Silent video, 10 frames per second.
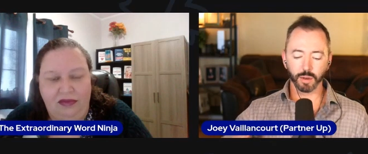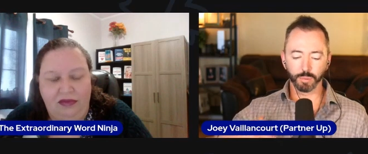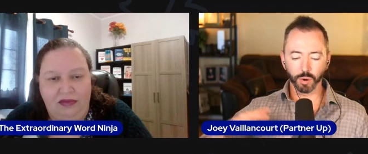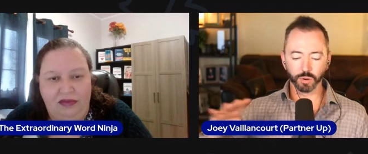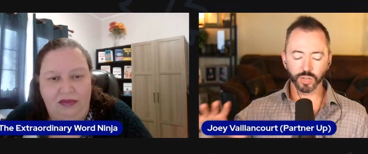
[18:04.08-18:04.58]

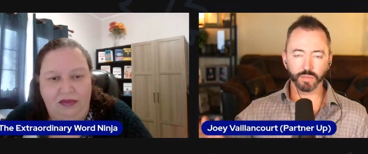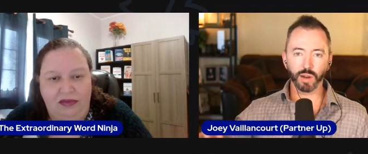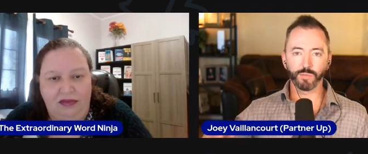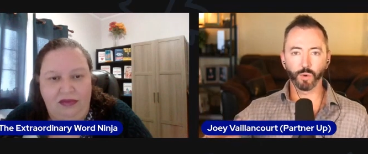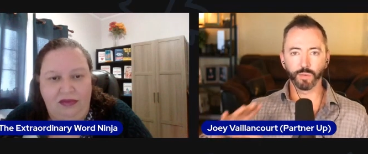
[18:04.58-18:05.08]
Speaker 1: approach, I've
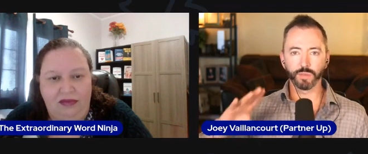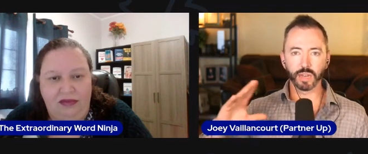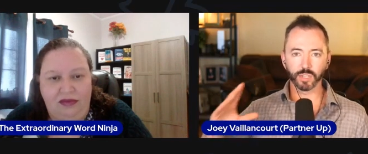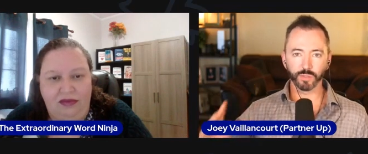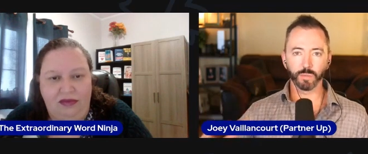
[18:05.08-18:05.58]
got four
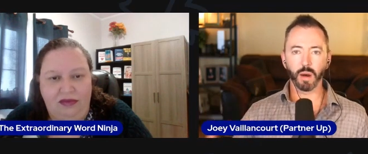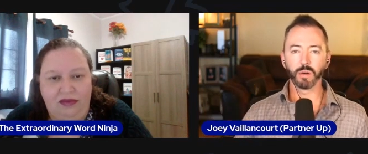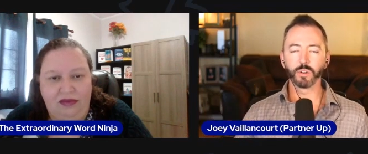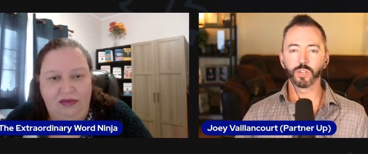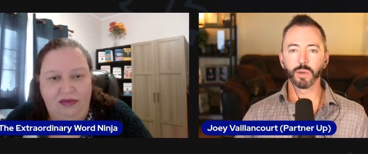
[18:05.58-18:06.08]
phases for
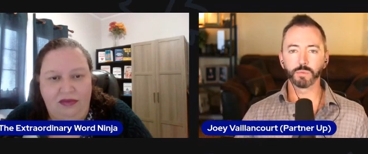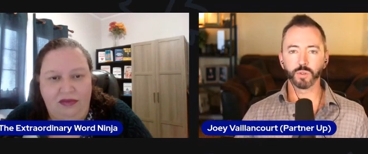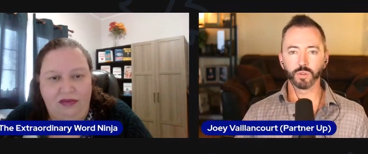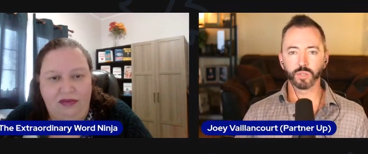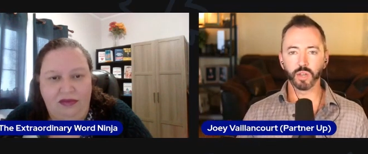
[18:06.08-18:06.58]
partnerships.
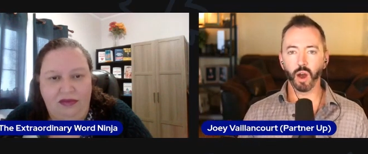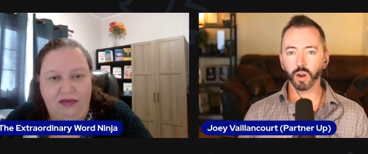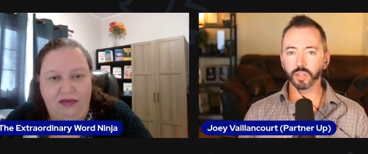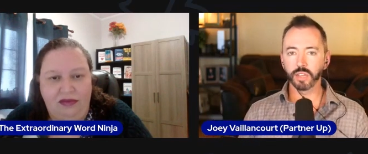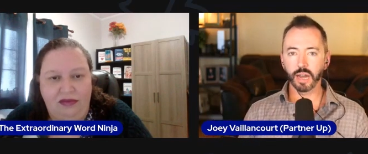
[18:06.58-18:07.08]
There's the
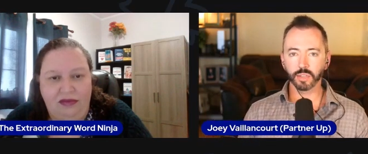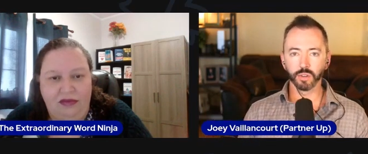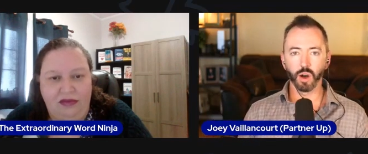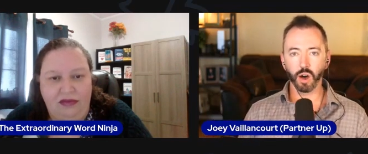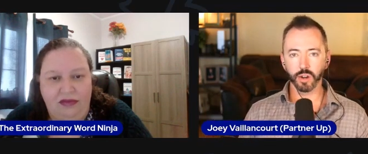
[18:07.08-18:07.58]
architect
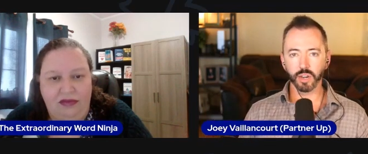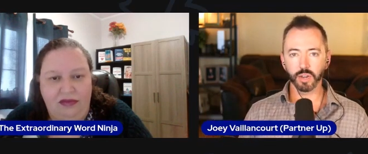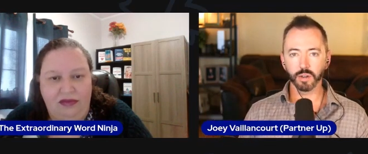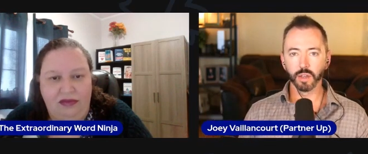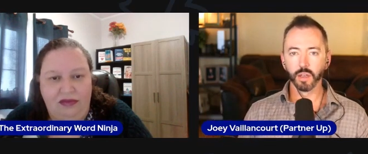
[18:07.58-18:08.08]
and
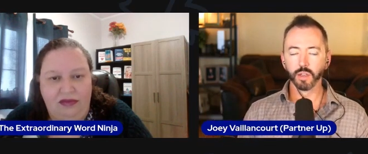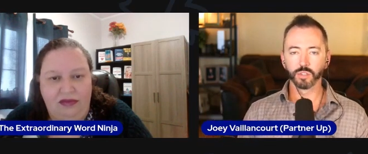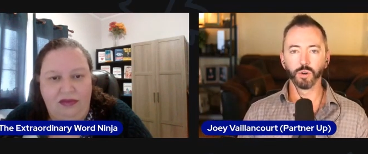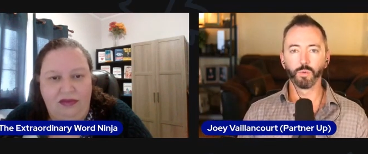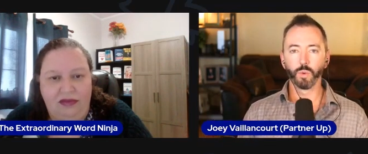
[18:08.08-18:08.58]
auditing.
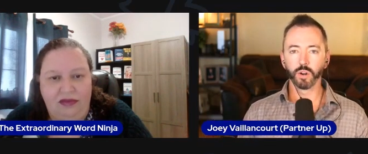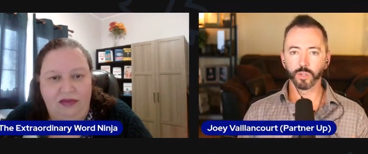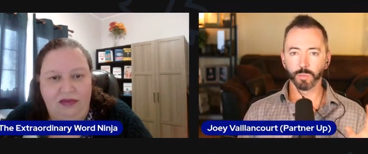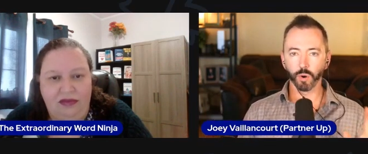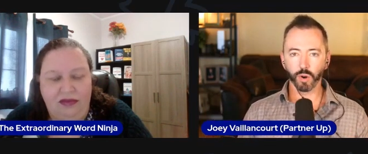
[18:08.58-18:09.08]
So where's
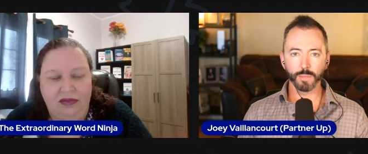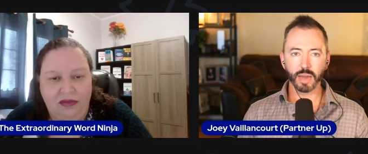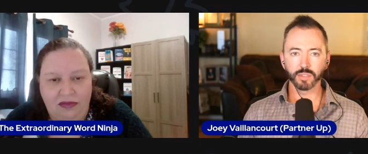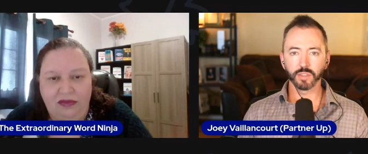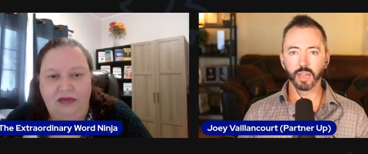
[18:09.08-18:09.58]
your program
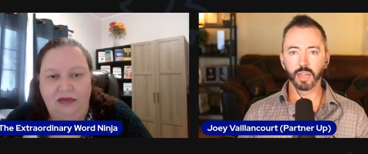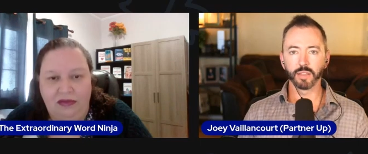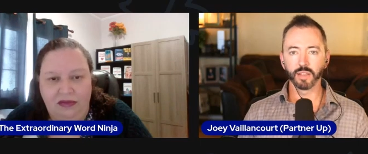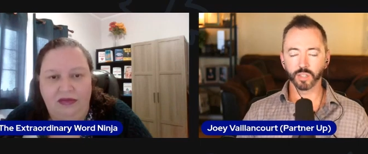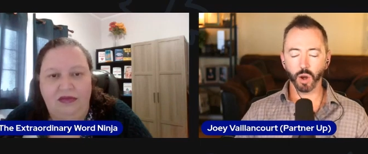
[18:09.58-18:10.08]
at today?
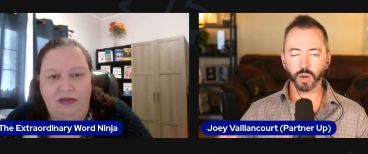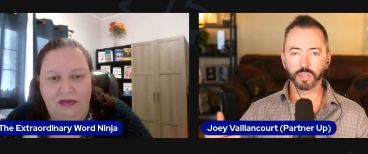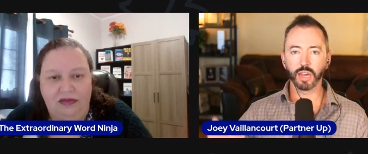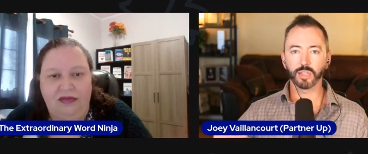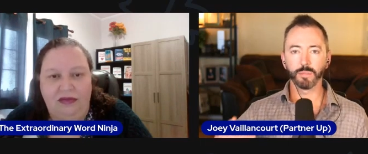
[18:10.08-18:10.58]
And let's
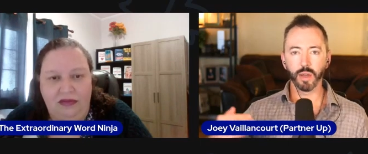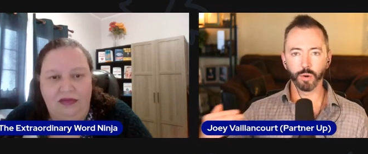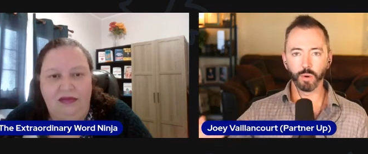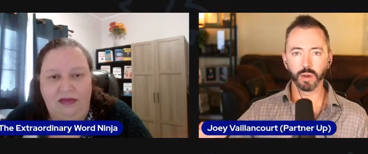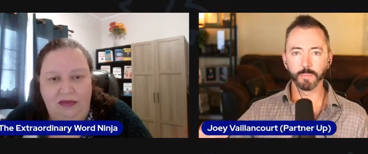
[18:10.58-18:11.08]
architect a better
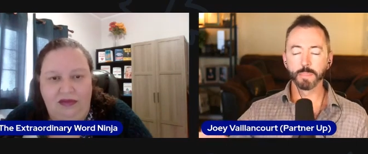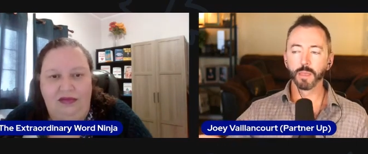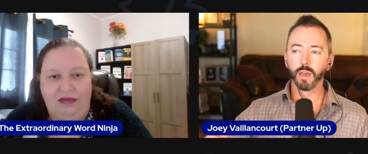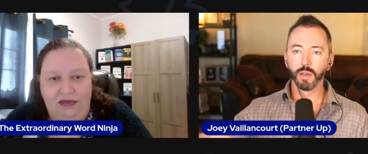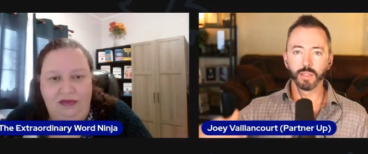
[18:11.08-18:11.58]
one. And
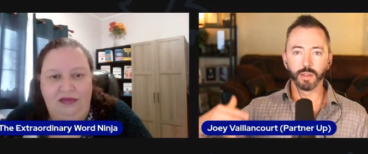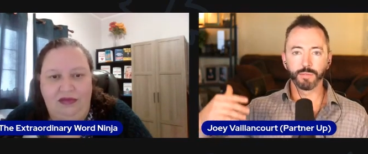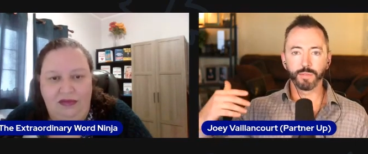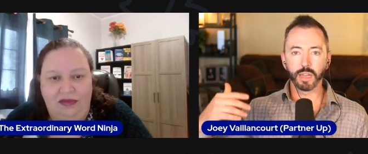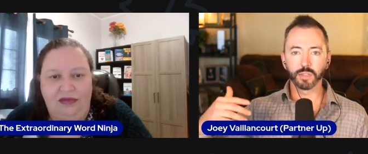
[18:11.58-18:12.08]
then
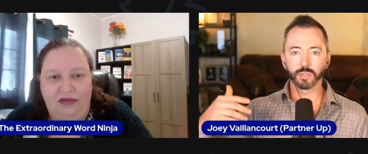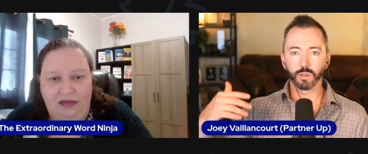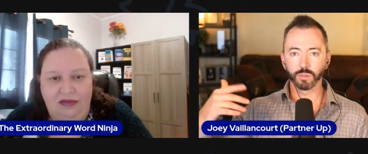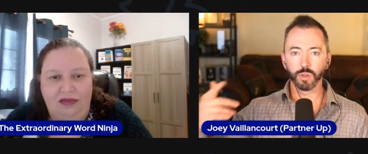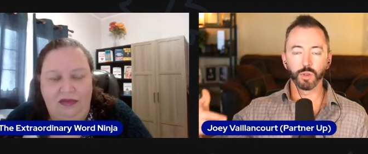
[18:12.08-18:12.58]
phase
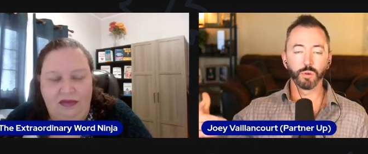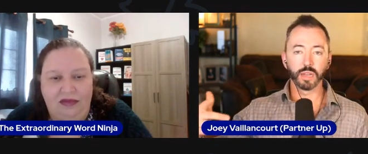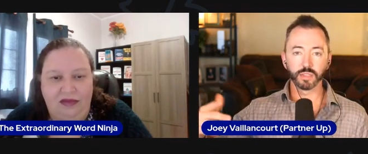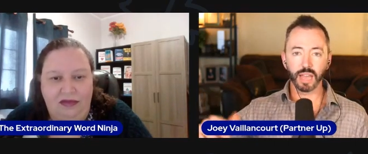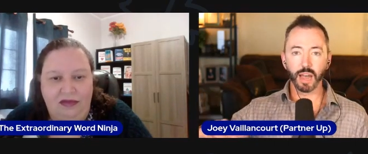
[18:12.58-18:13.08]
two
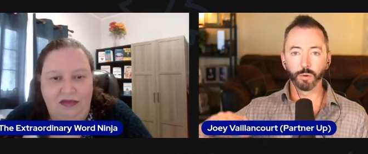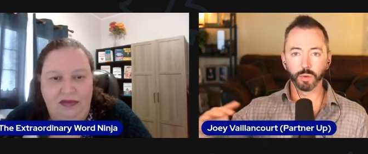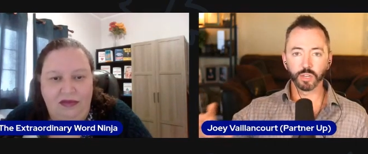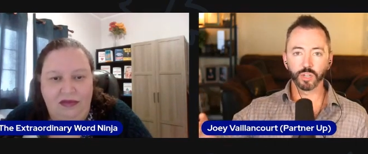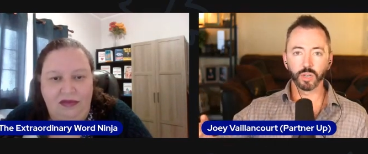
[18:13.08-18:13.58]
is
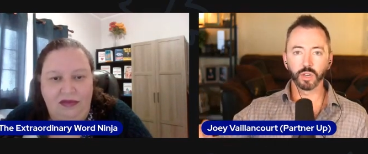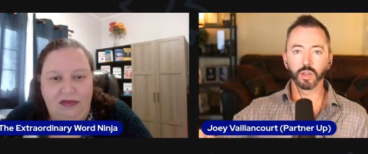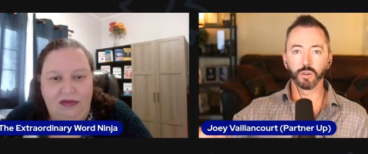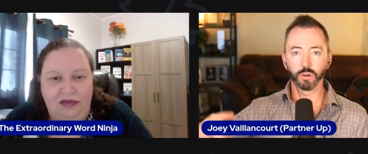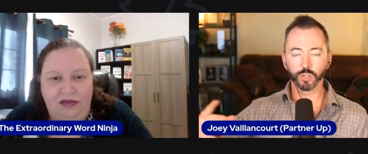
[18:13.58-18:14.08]
outreaching,
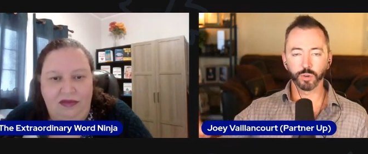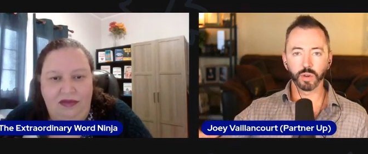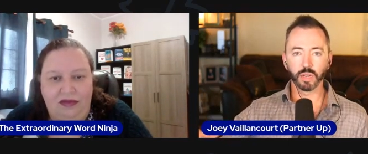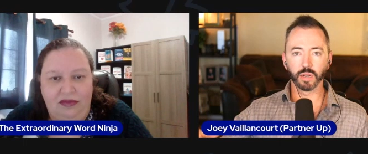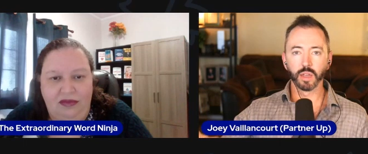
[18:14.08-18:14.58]
nurturing,